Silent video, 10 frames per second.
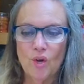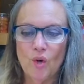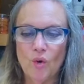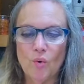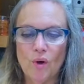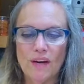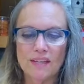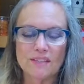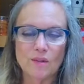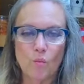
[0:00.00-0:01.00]
who
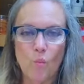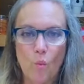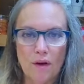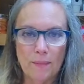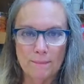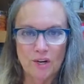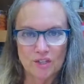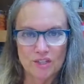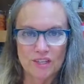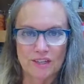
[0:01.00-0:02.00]
is the one
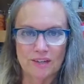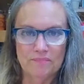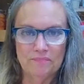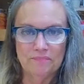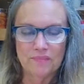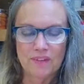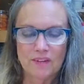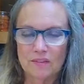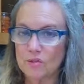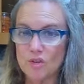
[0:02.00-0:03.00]
person
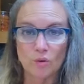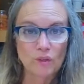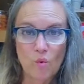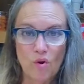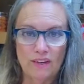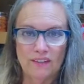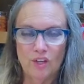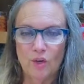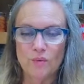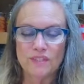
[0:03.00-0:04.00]
there's only one
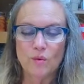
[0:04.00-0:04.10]
who is the